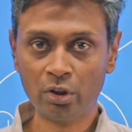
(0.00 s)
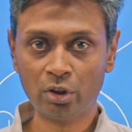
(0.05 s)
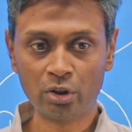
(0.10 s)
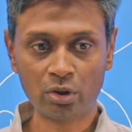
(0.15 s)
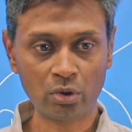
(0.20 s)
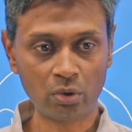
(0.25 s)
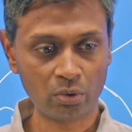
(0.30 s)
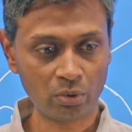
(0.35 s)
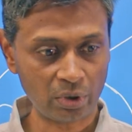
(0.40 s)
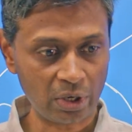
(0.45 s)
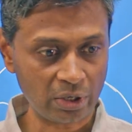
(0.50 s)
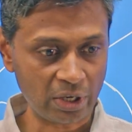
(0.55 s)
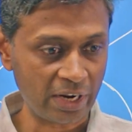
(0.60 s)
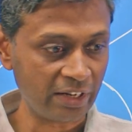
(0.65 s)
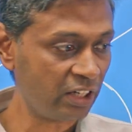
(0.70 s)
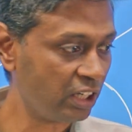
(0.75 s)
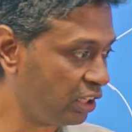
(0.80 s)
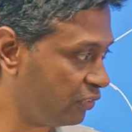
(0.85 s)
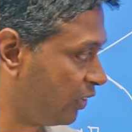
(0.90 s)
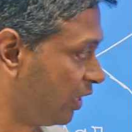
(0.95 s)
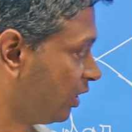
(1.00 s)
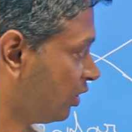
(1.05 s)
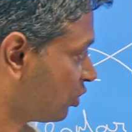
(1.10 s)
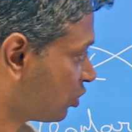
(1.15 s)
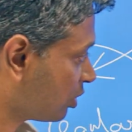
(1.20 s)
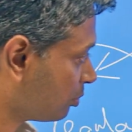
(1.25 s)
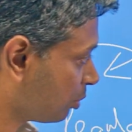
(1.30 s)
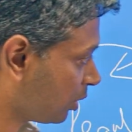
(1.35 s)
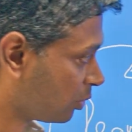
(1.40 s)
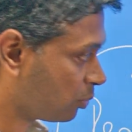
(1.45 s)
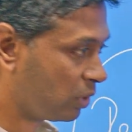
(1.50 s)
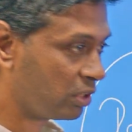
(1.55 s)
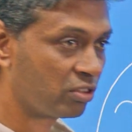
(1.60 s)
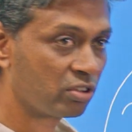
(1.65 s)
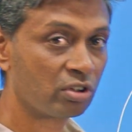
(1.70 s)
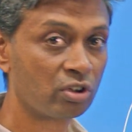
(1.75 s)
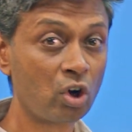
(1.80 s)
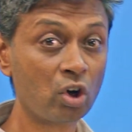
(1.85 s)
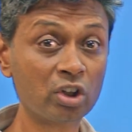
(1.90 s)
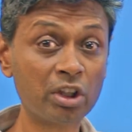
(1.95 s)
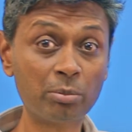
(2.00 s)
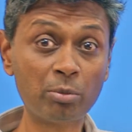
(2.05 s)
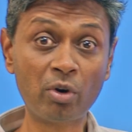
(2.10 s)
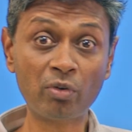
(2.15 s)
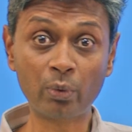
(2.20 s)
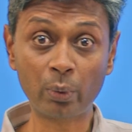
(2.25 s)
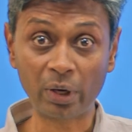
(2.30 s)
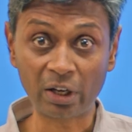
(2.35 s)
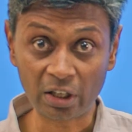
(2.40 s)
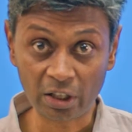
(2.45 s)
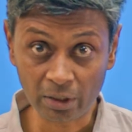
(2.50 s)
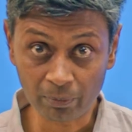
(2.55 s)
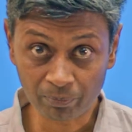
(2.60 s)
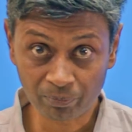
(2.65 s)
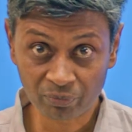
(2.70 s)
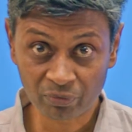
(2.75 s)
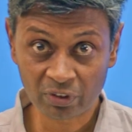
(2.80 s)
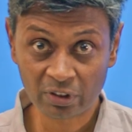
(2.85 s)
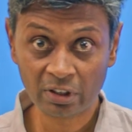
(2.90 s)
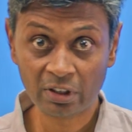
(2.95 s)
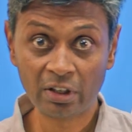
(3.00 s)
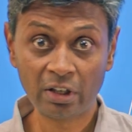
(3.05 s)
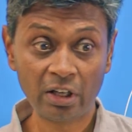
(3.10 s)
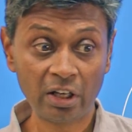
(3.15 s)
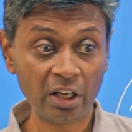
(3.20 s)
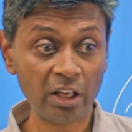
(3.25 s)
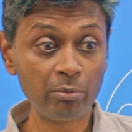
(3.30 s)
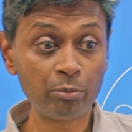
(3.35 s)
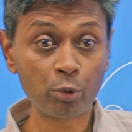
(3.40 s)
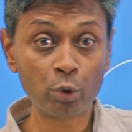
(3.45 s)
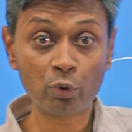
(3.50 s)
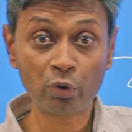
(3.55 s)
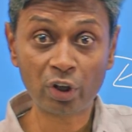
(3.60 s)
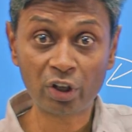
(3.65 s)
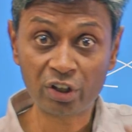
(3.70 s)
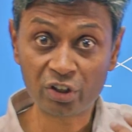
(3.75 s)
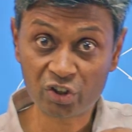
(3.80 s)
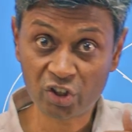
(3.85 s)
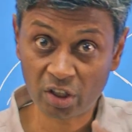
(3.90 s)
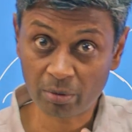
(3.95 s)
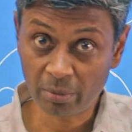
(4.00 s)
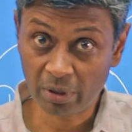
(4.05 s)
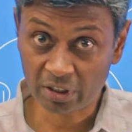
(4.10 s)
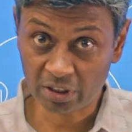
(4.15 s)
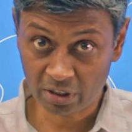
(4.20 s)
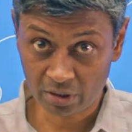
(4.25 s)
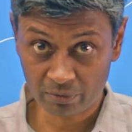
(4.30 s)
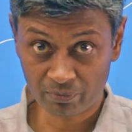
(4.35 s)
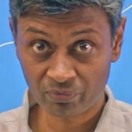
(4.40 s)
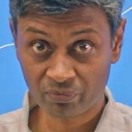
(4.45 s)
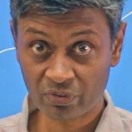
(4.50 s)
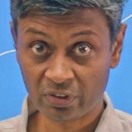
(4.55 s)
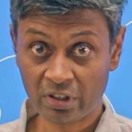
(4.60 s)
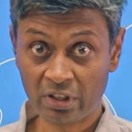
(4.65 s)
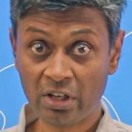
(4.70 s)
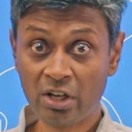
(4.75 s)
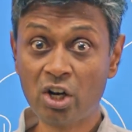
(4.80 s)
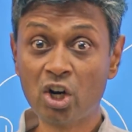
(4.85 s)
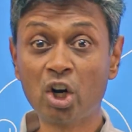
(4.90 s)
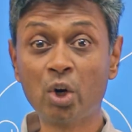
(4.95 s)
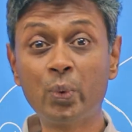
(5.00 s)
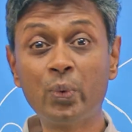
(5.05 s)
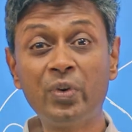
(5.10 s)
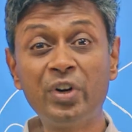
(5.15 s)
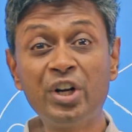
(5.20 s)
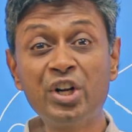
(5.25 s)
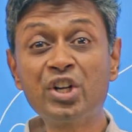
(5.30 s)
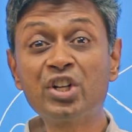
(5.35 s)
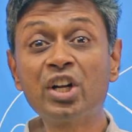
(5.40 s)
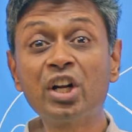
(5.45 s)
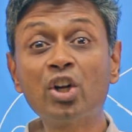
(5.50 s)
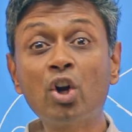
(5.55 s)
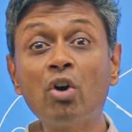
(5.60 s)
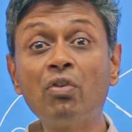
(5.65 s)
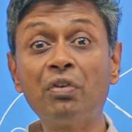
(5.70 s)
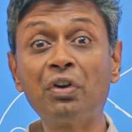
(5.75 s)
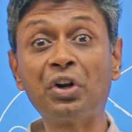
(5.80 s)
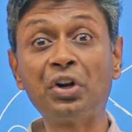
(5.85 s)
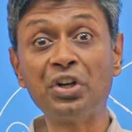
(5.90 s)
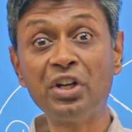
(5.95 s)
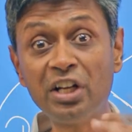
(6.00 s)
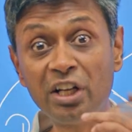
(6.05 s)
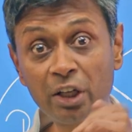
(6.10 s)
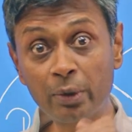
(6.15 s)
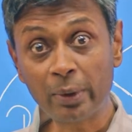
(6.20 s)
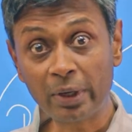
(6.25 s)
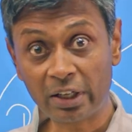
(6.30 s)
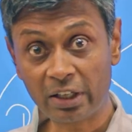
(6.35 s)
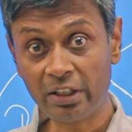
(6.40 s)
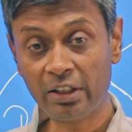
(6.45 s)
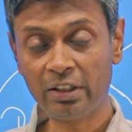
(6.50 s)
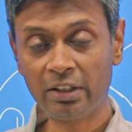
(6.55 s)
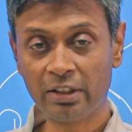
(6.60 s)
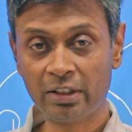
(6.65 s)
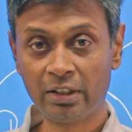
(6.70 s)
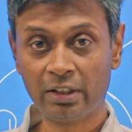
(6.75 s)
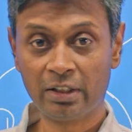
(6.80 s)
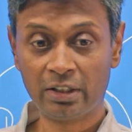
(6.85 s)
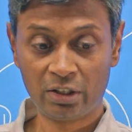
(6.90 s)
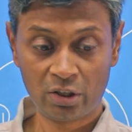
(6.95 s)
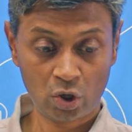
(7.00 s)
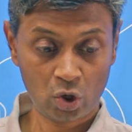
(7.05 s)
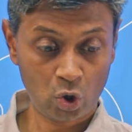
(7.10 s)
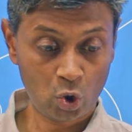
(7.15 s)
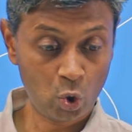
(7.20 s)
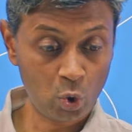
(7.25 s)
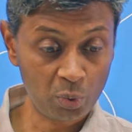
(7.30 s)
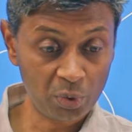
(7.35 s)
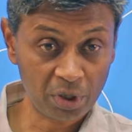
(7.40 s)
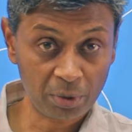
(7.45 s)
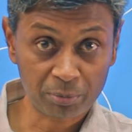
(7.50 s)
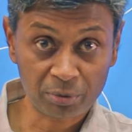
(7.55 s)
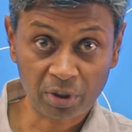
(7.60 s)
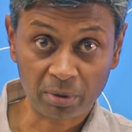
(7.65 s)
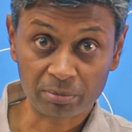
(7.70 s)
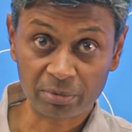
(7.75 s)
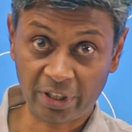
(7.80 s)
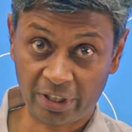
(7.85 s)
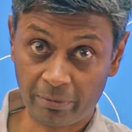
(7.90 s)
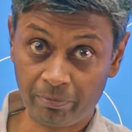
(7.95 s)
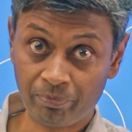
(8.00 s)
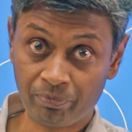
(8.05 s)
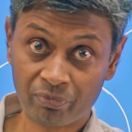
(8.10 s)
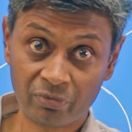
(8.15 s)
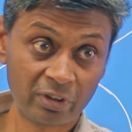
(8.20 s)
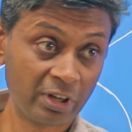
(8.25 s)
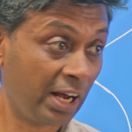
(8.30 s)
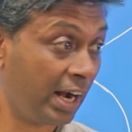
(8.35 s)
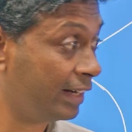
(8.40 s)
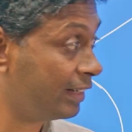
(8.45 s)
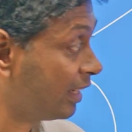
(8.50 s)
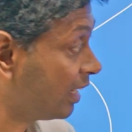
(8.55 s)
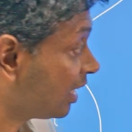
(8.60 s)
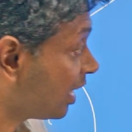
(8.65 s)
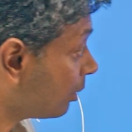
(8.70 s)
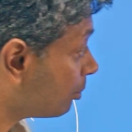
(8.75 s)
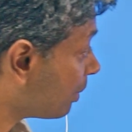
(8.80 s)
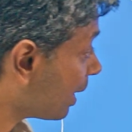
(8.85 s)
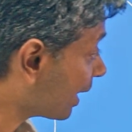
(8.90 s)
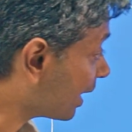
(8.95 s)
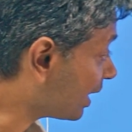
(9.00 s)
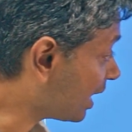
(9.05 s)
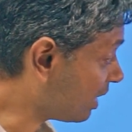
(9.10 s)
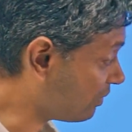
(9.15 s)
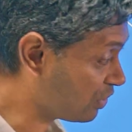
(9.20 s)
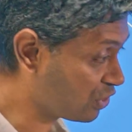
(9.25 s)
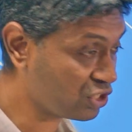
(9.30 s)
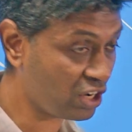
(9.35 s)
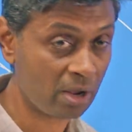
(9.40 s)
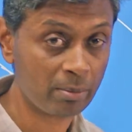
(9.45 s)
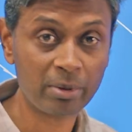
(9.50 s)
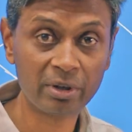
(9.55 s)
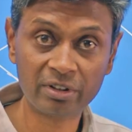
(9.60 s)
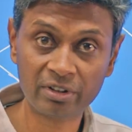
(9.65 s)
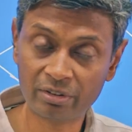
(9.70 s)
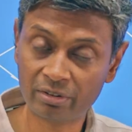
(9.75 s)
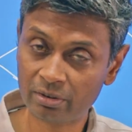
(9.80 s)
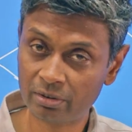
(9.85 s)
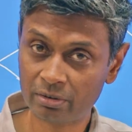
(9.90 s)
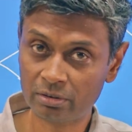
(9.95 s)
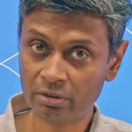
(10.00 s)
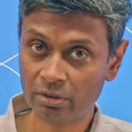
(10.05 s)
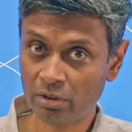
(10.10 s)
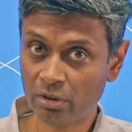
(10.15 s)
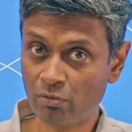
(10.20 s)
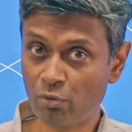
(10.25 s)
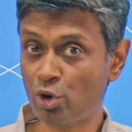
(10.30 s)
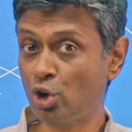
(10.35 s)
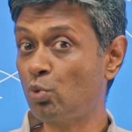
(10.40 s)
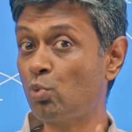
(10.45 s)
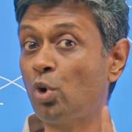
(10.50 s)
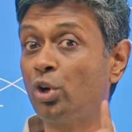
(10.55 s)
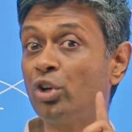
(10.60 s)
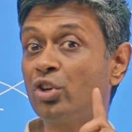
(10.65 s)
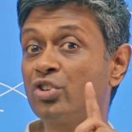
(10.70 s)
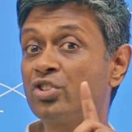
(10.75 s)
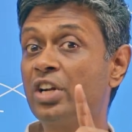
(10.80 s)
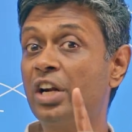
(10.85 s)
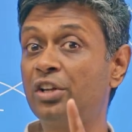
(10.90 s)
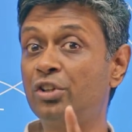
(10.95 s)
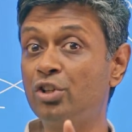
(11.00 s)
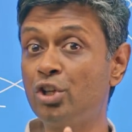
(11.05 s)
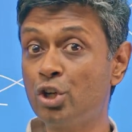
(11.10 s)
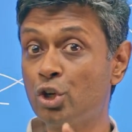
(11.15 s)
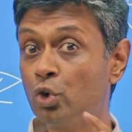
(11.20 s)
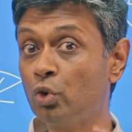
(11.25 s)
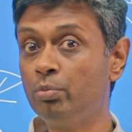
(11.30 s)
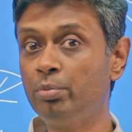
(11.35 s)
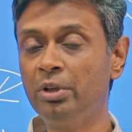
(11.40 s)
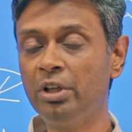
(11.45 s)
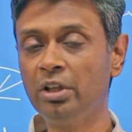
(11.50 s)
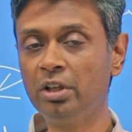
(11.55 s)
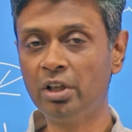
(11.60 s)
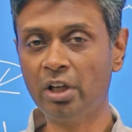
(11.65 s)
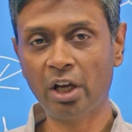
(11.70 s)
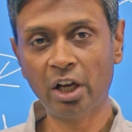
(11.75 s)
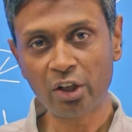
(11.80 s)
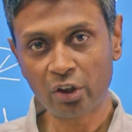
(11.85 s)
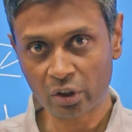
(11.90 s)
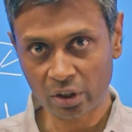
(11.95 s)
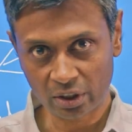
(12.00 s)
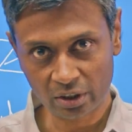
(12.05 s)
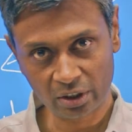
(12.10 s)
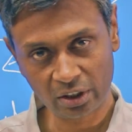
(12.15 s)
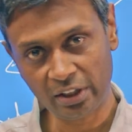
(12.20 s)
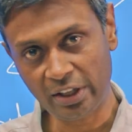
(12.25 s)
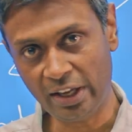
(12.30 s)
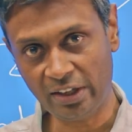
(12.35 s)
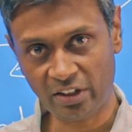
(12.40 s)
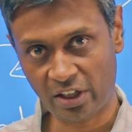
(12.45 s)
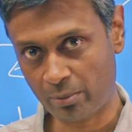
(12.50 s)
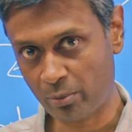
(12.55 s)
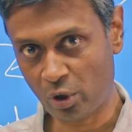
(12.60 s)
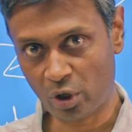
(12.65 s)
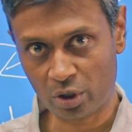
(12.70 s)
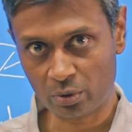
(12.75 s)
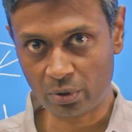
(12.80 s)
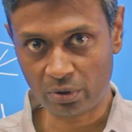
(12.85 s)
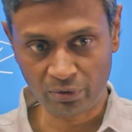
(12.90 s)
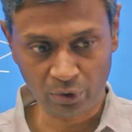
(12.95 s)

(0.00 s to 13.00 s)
So identify the simpler ones, knock them off quickly, improve your decision making, finish that off really quickly, hoover up some time, and then come back and have a stab at this, which is what your strategy should be in the exam hall as well.